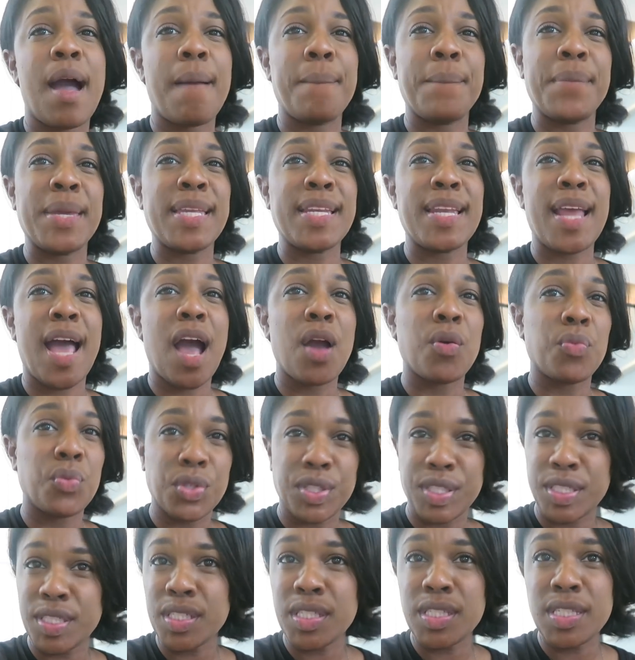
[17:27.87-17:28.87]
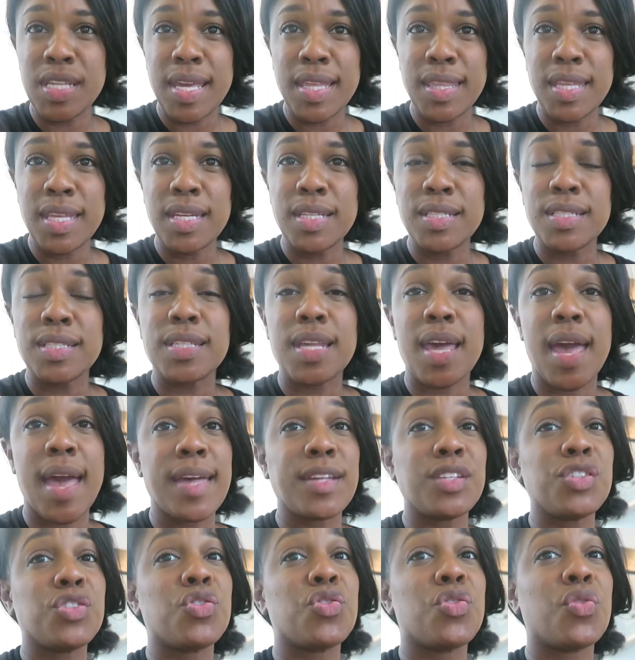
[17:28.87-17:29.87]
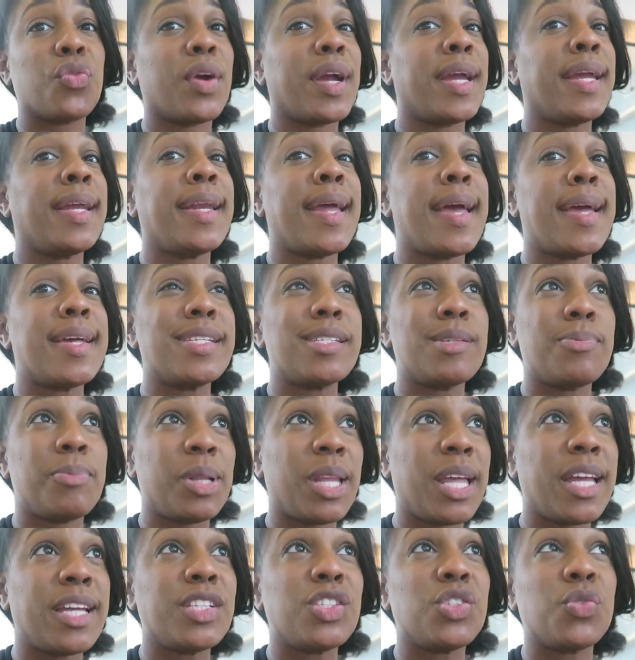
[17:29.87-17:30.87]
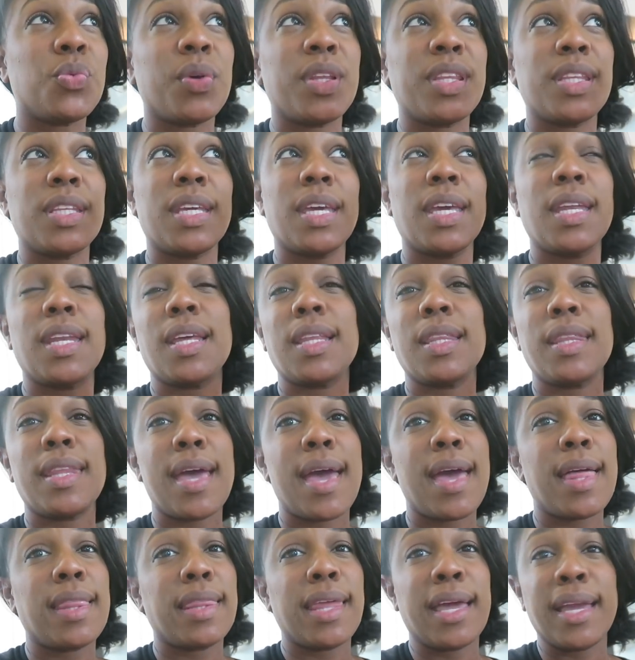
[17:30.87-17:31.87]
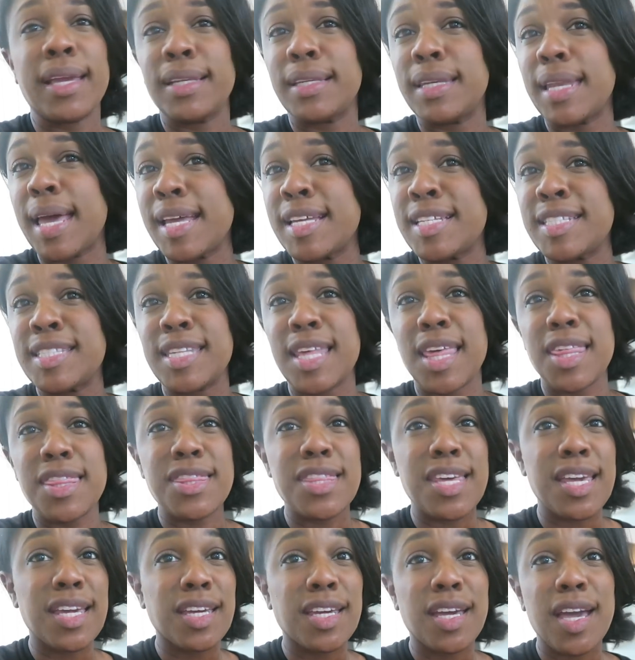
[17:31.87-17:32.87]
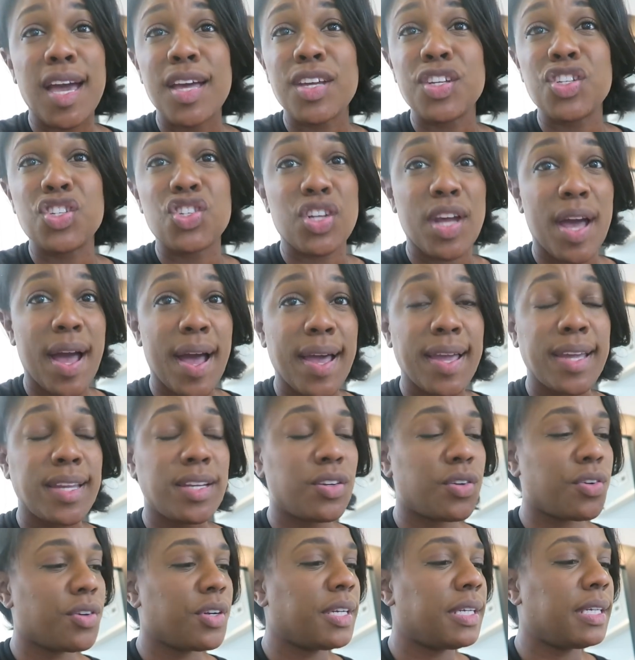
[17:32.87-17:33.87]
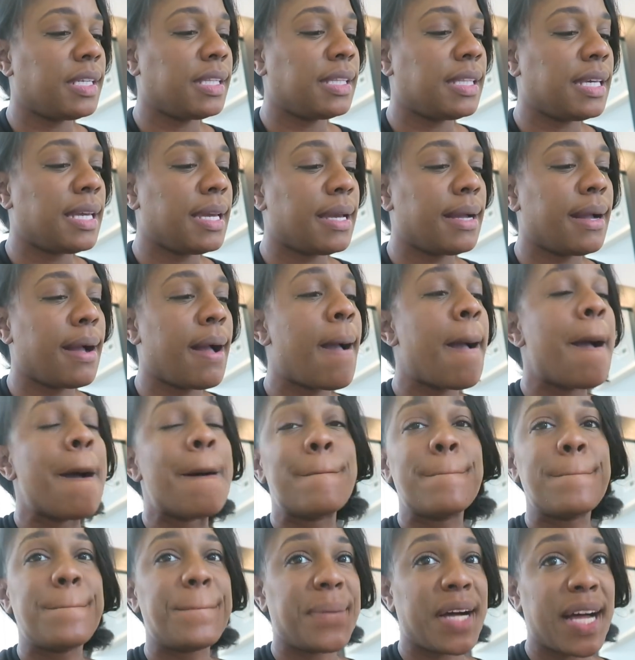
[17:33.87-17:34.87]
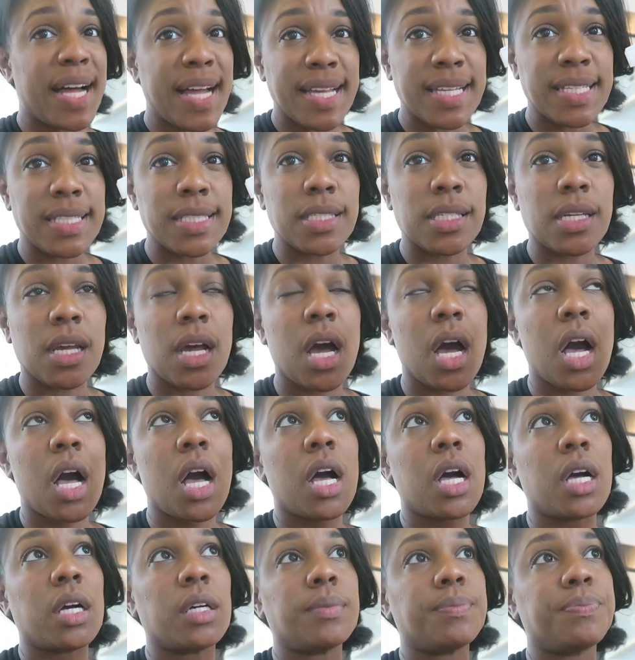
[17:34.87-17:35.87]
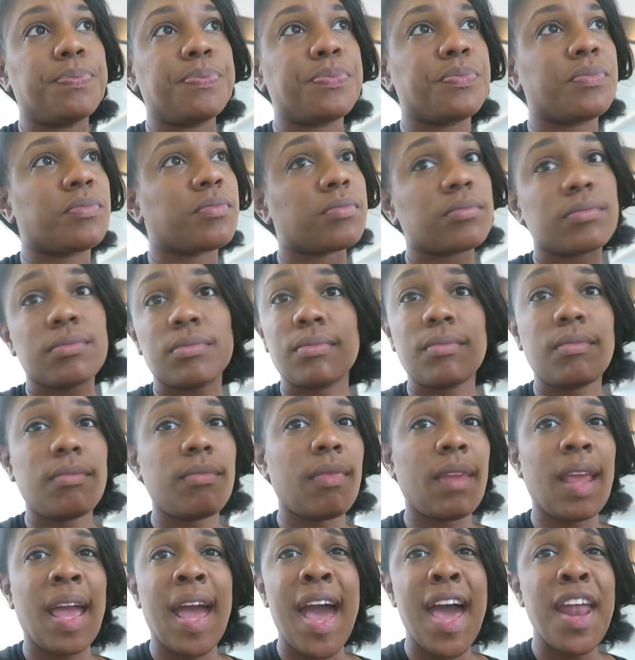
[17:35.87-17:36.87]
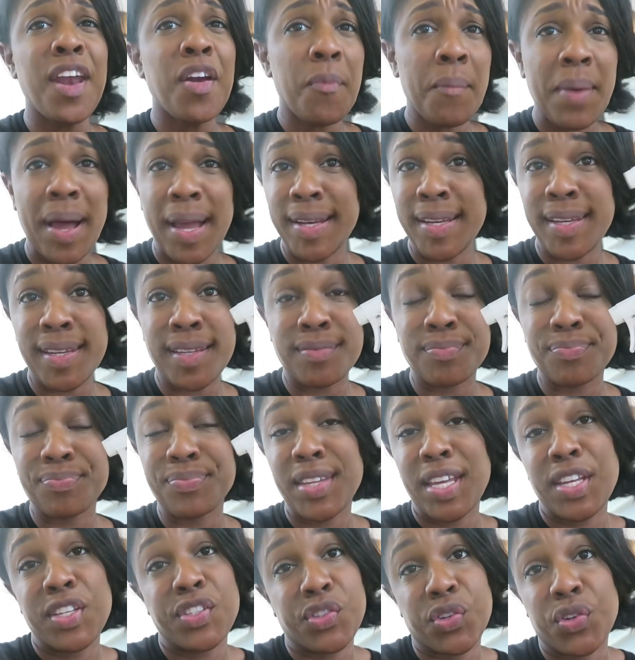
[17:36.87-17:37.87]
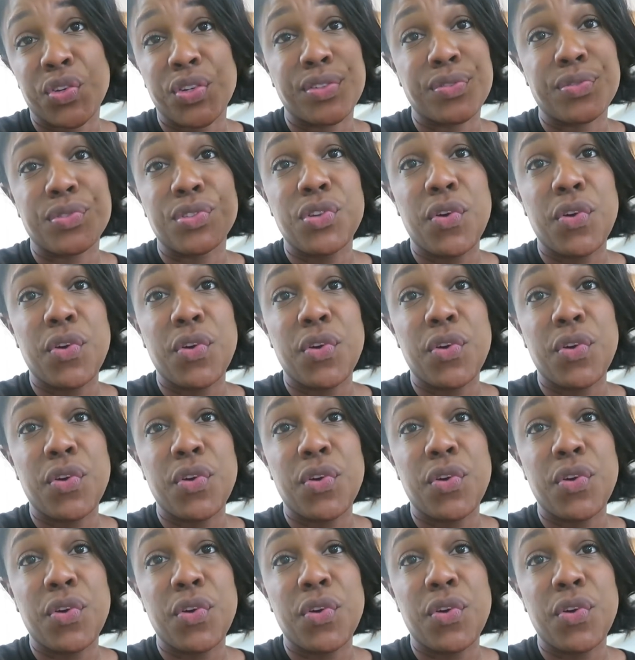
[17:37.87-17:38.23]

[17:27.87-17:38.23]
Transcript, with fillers: I mean, I wouldn't say that it's as great as Pledge with getting that like nice thick shine or anything, but I don't mind it. It's good.